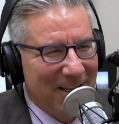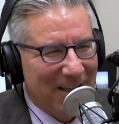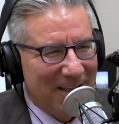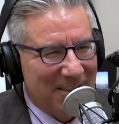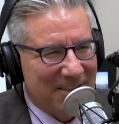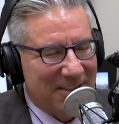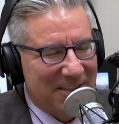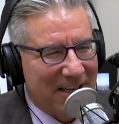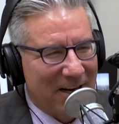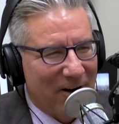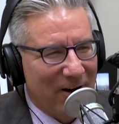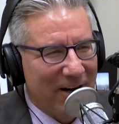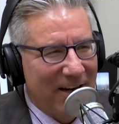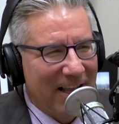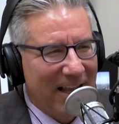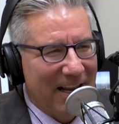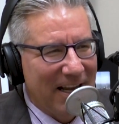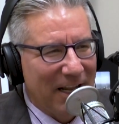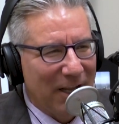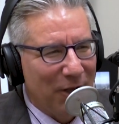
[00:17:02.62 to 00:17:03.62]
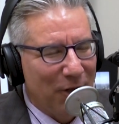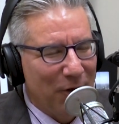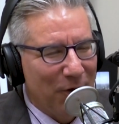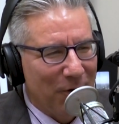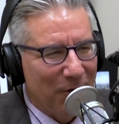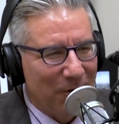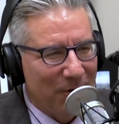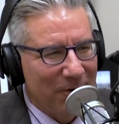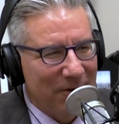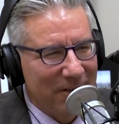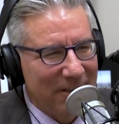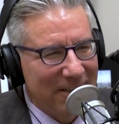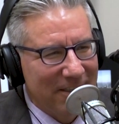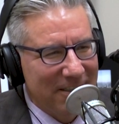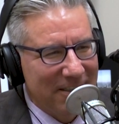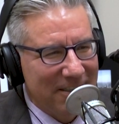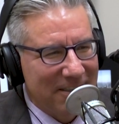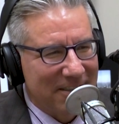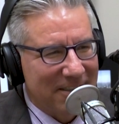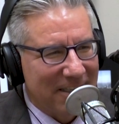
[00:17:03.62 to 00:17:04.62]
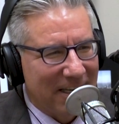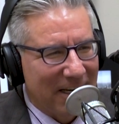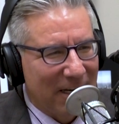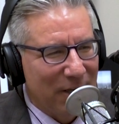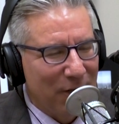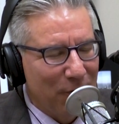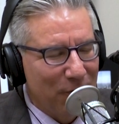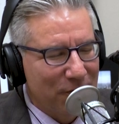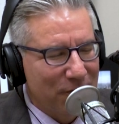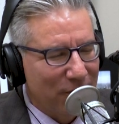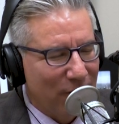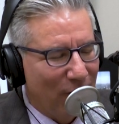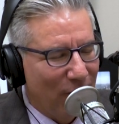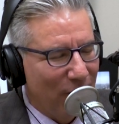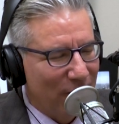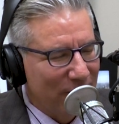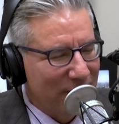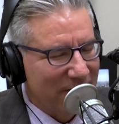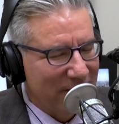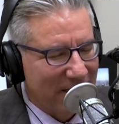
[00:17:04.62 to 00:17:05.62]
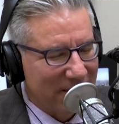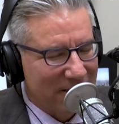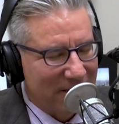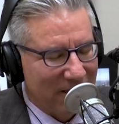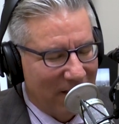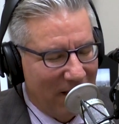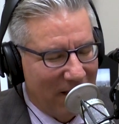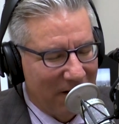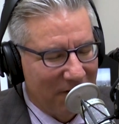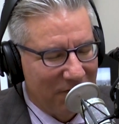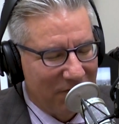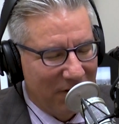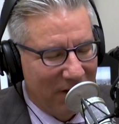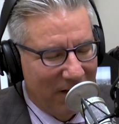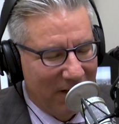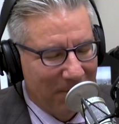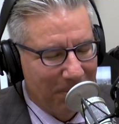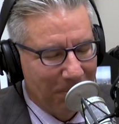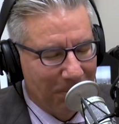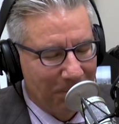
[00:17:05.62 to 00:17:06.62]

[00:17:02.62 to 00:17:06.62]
serenading you, singing you songs. That's a lot of fun.